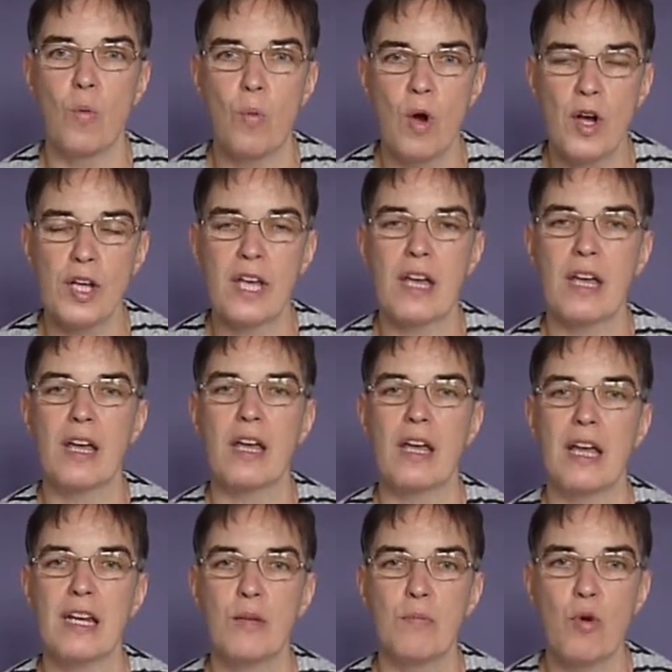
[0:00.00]
working
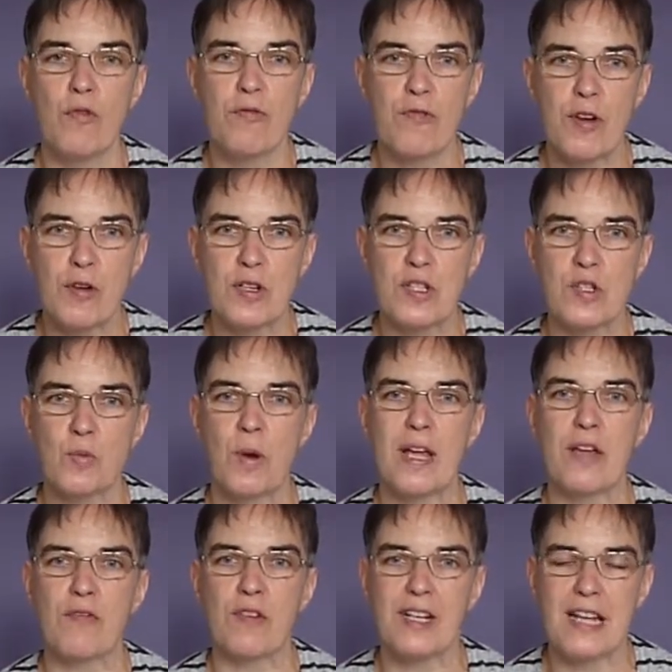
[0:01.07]
in a more focused
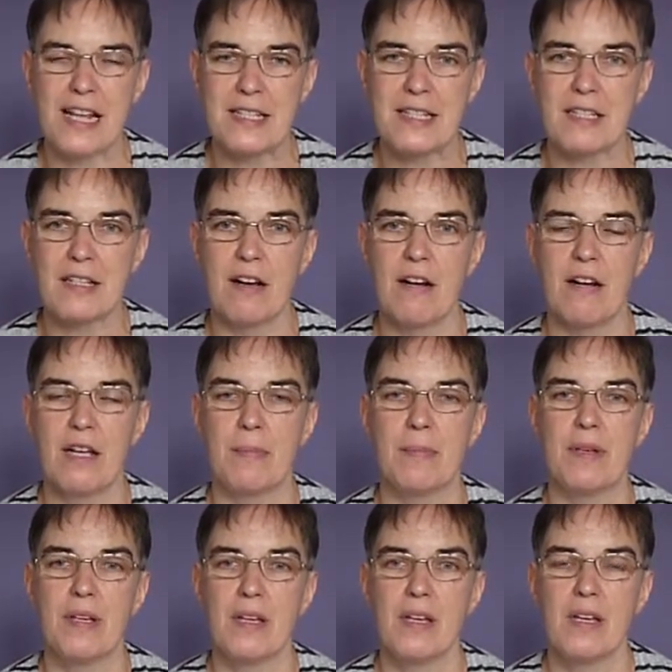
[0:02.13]
way for less
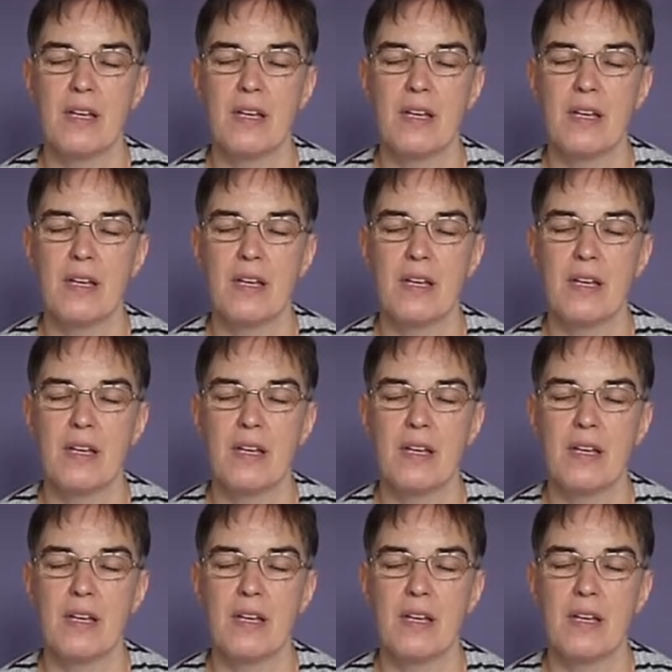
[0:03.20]
time.